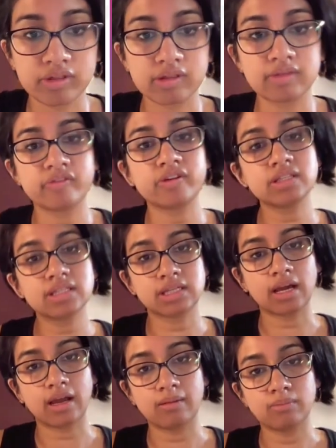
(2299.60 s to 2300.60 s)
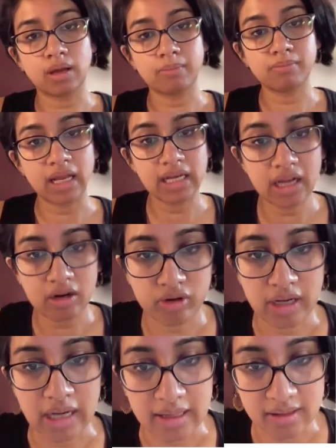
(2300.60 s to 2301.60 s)
many are
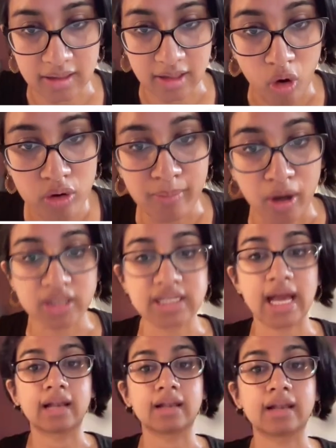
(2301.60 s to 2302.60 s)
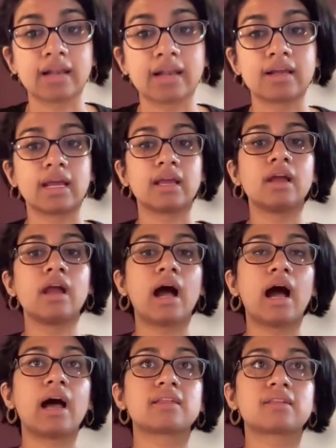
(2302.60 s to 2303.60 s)
realizing their own immortality,
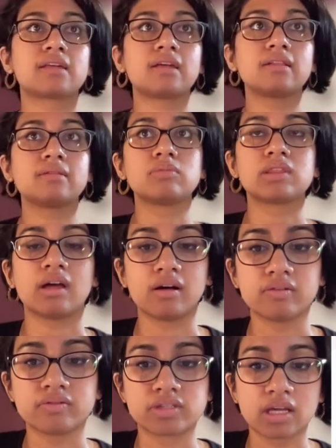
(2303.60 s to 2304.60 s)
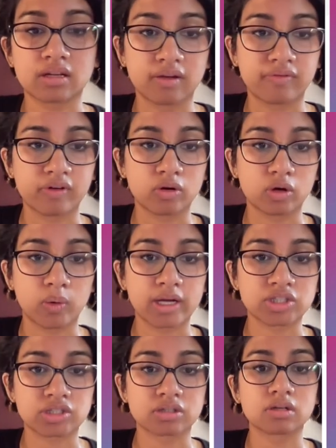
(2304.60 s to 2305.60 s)
asking themselves a difficult
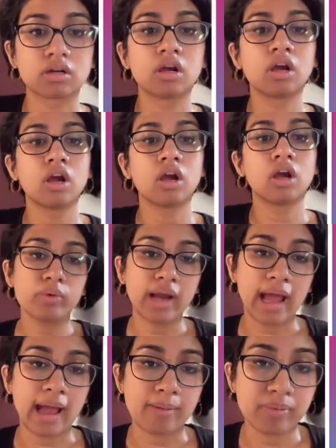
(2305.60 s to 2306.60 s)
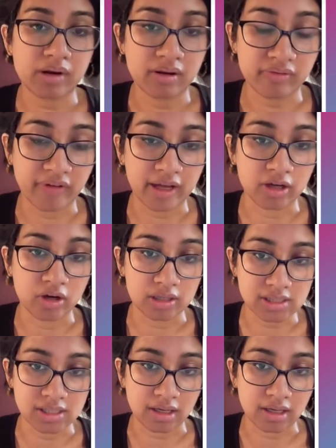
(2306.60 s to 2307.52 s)
question. What would happen if I got